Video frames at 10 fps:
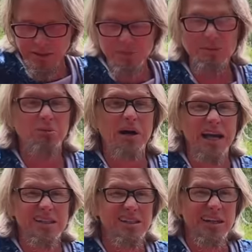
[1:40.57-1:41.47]
because people
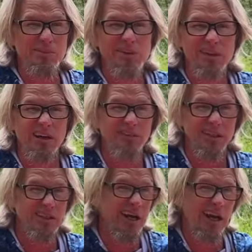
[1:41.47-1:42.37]
buy this type of stuff and
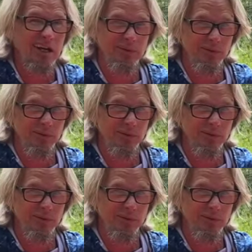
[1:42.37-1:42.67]
get tired of